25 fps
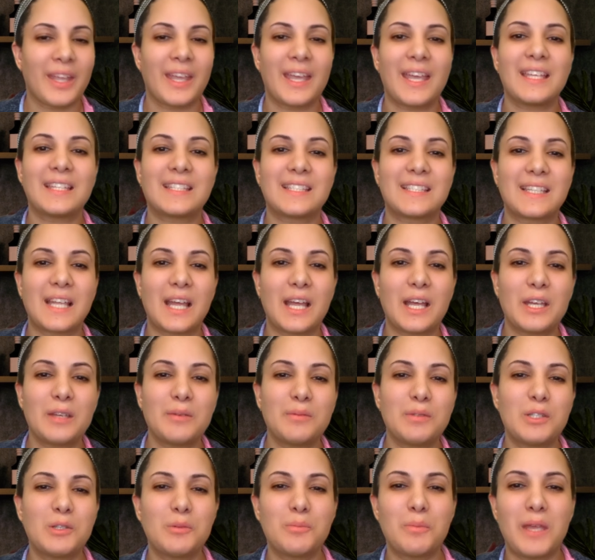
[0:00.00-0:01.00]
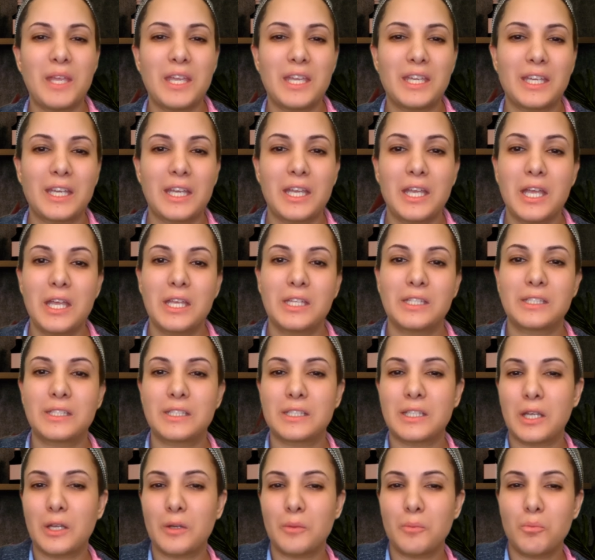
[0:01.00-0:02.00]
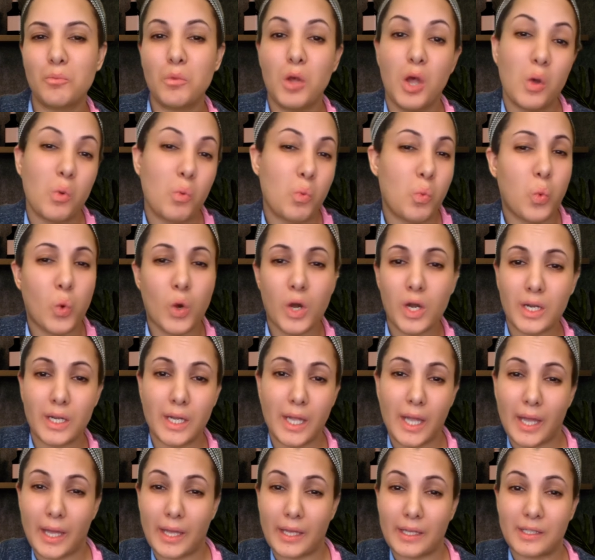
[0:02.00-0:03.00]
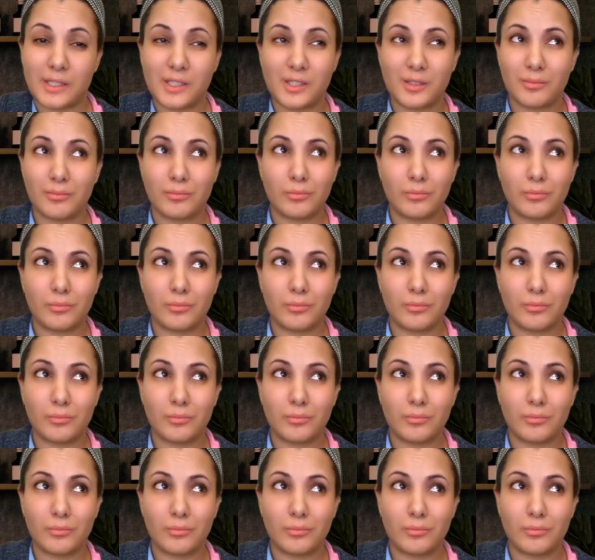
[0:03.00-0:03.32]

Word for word: It's time to make some work guides